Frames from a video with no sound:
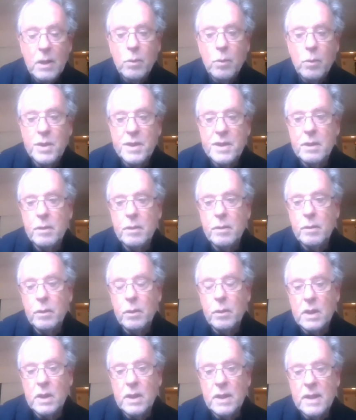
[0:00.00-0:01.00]
was to
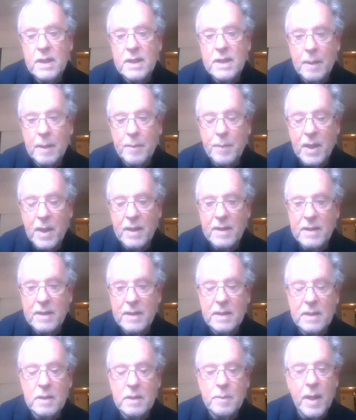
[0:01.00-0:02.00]
look at these
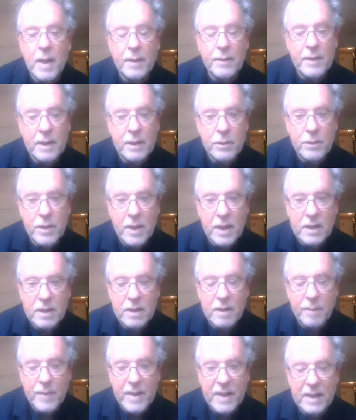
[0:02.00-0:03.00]
hypotheses about the
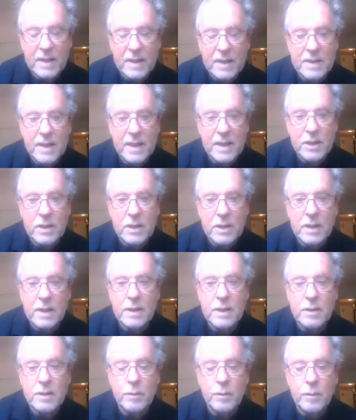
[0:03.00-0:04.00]
introduction of mechanization
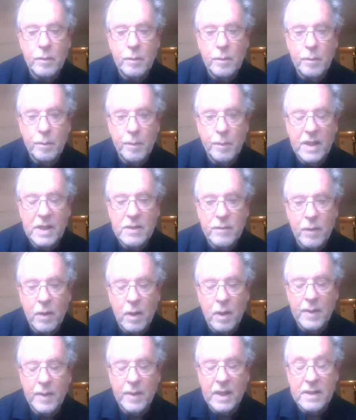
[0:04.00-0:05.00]
into mixed
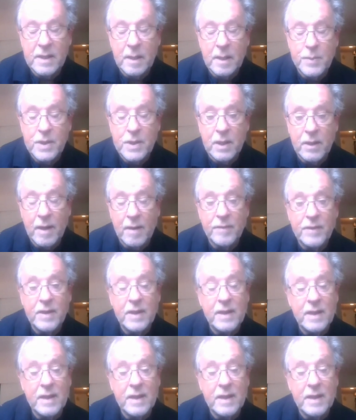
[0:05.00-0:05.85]
farming in sub-Saharan Africa,